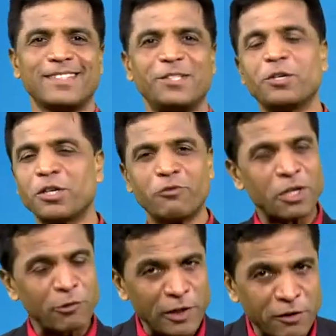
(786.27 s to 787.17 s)
you got
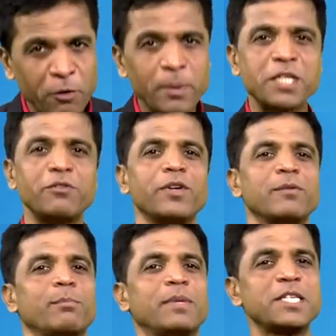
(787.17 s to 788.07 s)
wonderful information
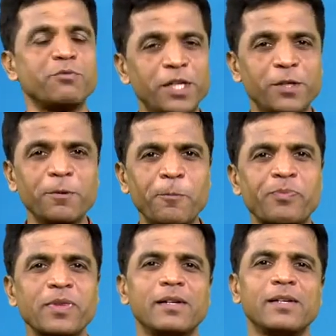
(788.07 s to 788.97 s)
from this video.
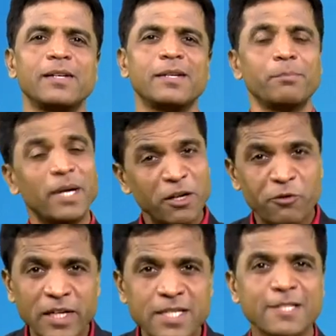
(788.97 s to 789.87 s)
My dear
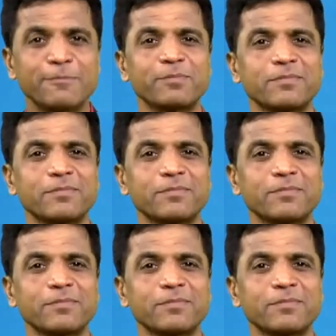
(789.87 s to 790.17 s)
friends,